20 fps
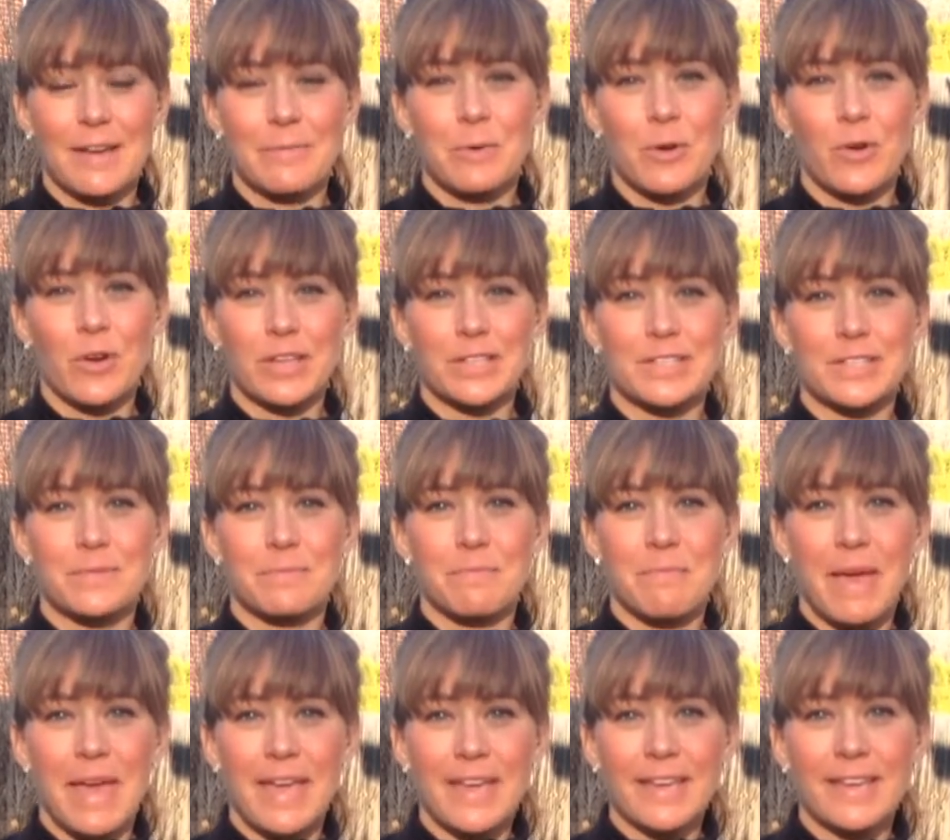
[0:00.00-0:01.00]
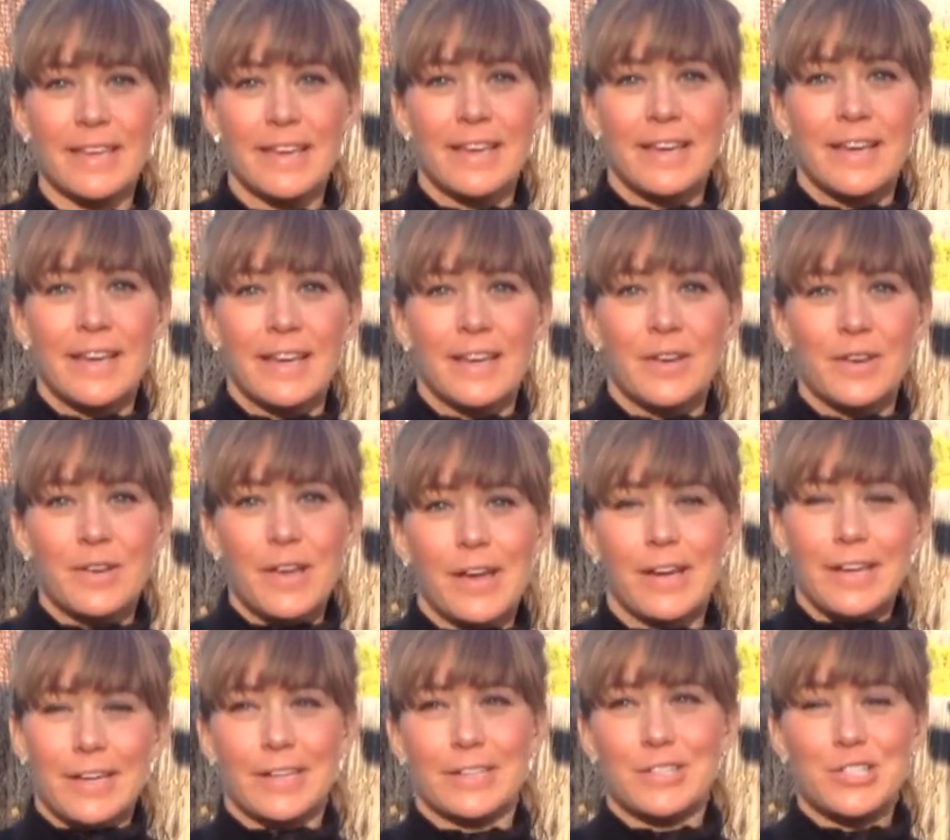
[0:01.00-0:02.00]
I'm going to make
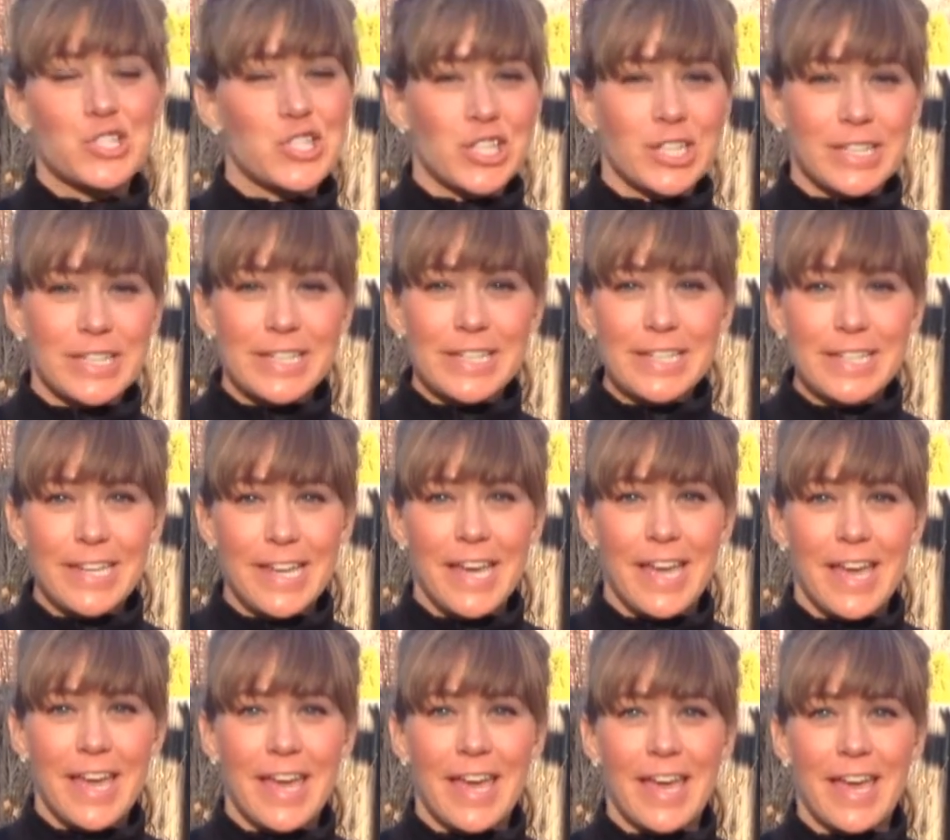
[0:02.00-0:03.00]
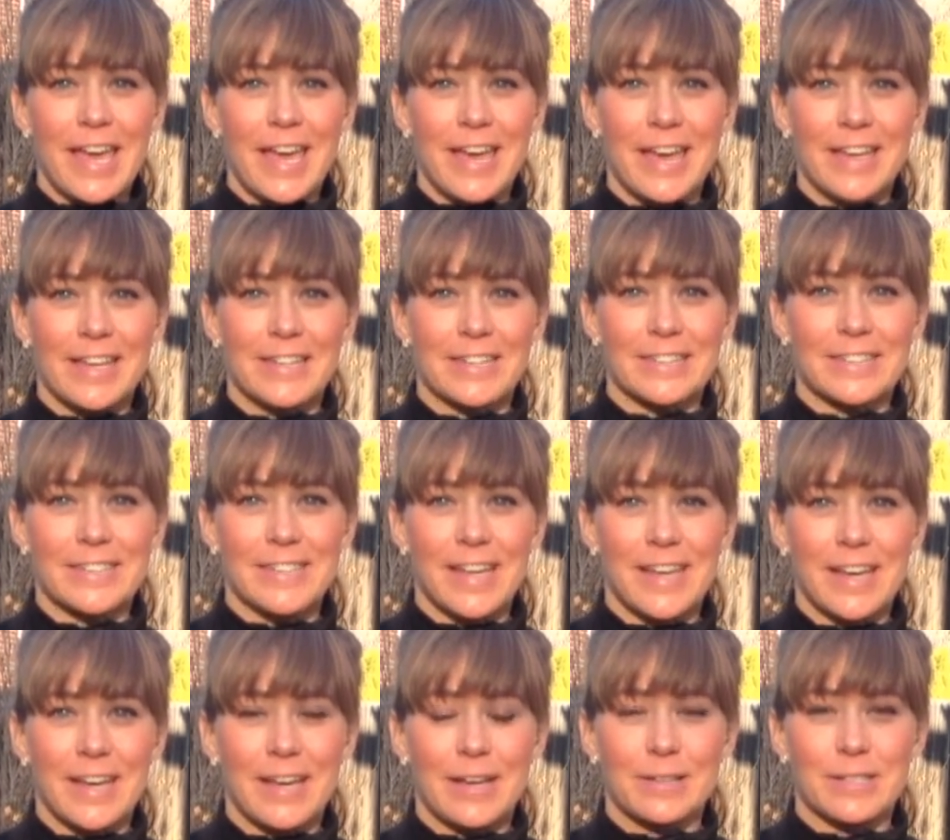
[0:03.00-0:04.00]
chili and
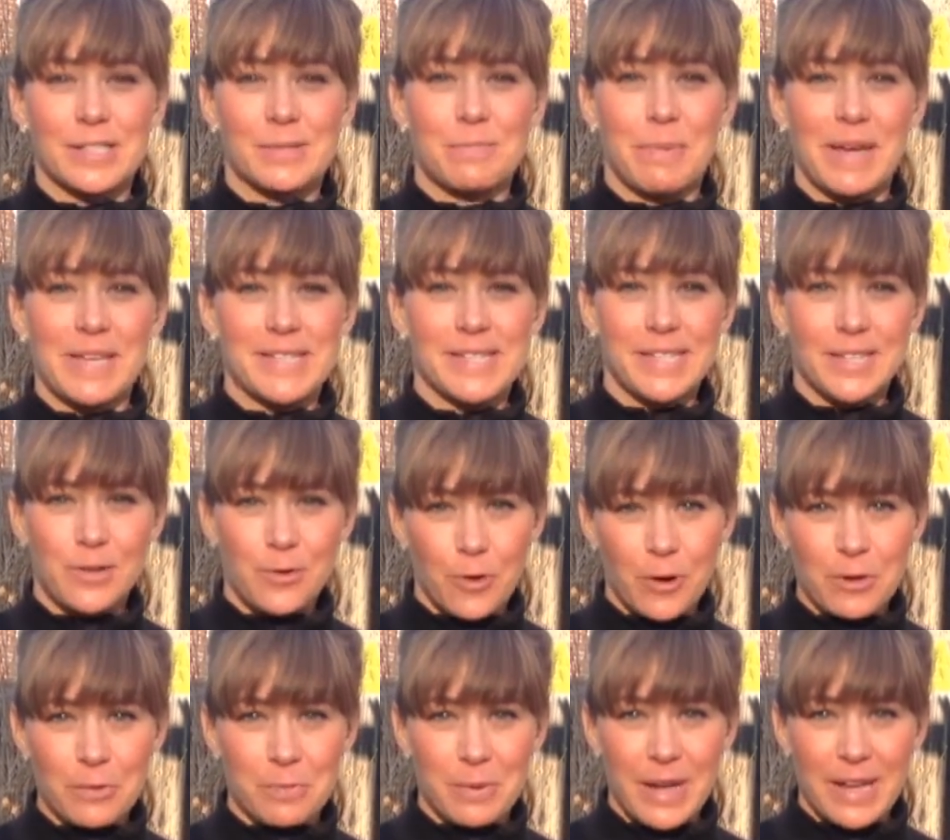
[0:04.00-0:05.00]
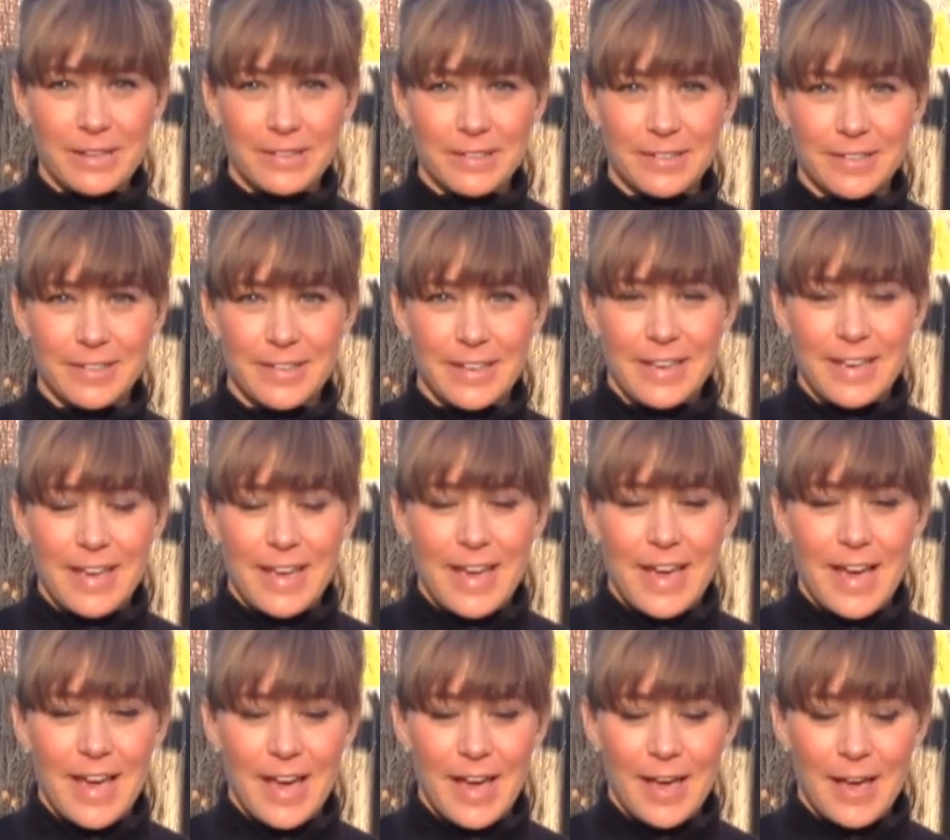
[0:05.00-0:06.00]
spicy cornbread.
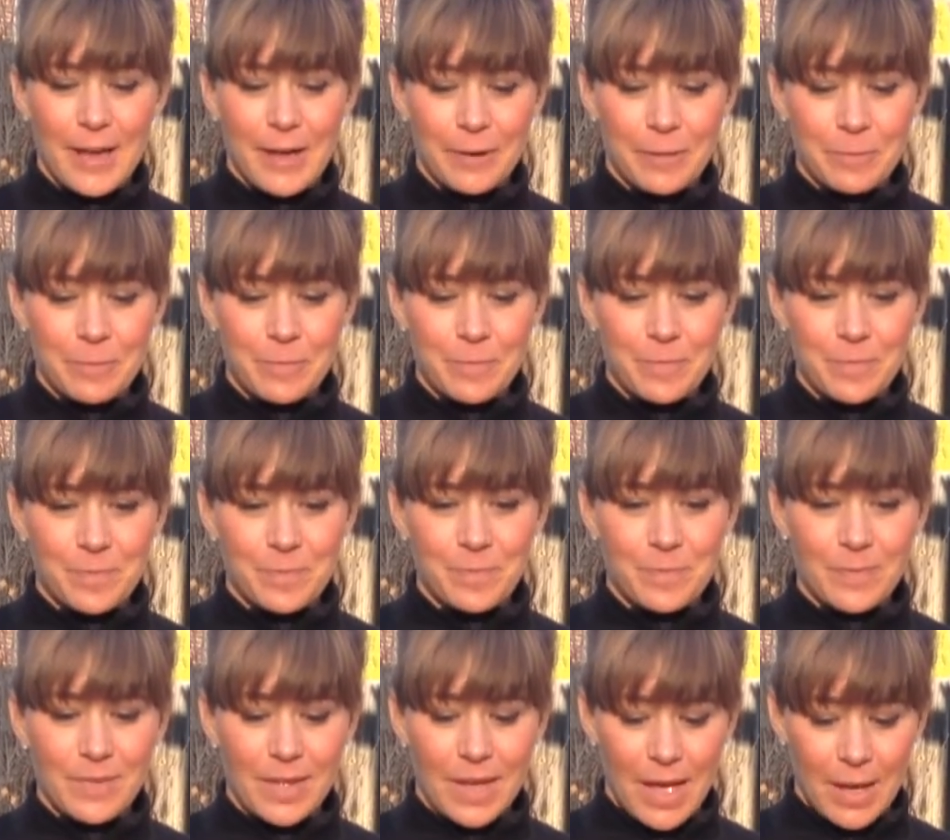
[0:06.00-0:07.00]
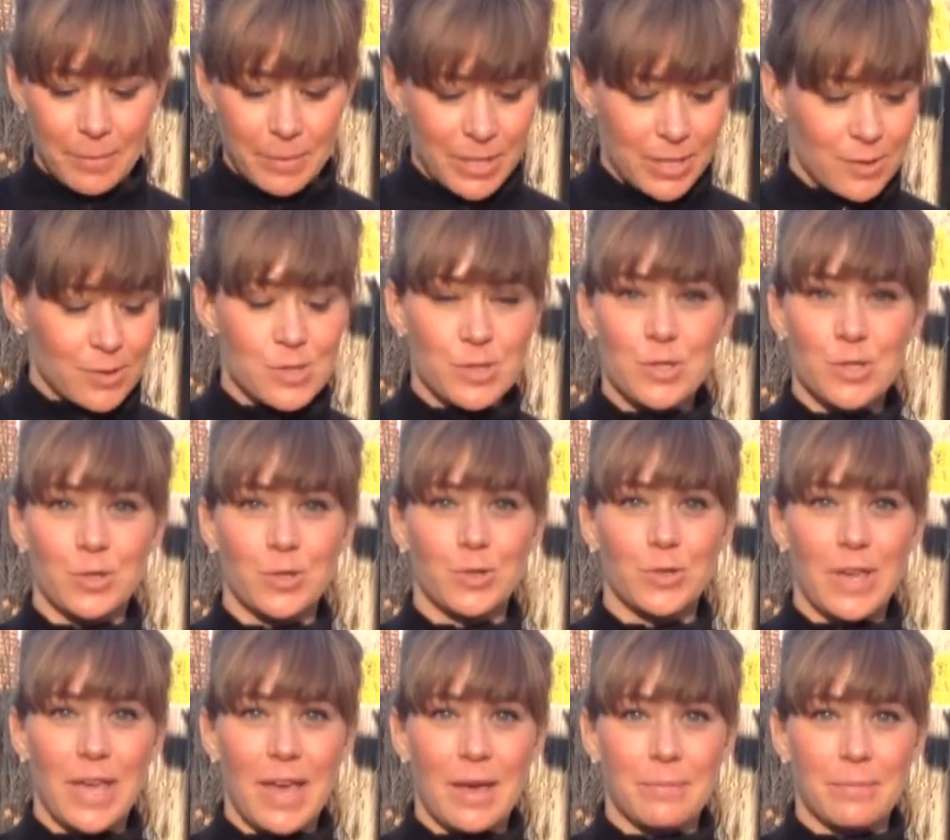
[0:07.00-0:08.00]
I'm going to use two
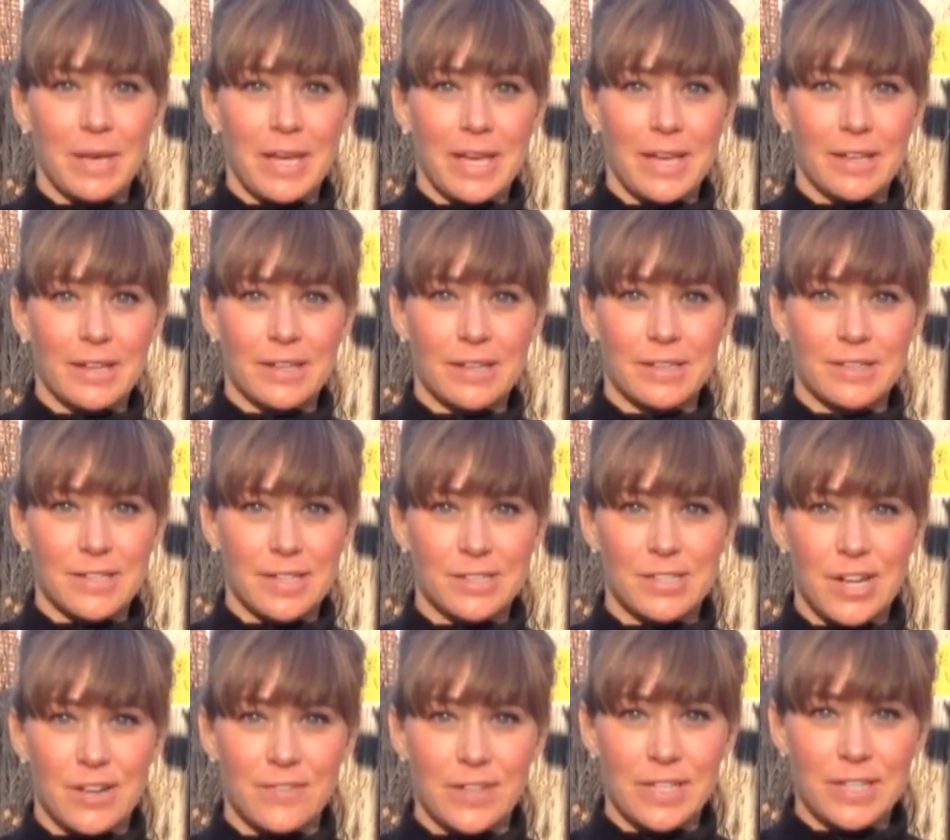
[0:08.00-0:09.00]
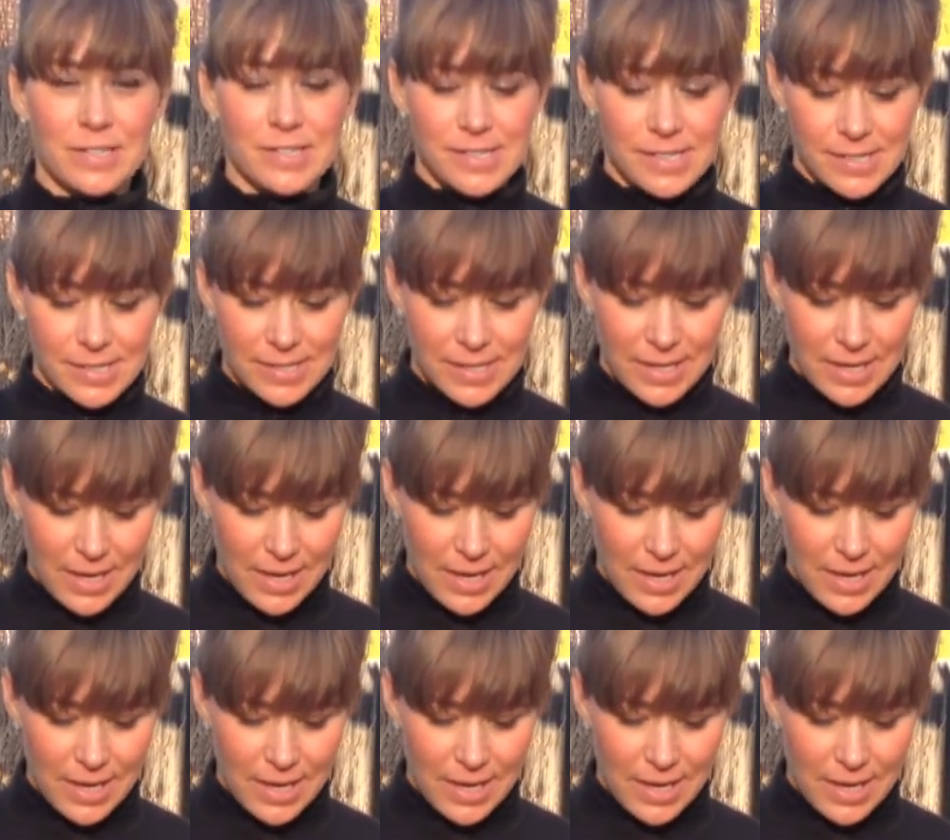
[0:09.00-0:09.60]
CampMaid Dutch ovens.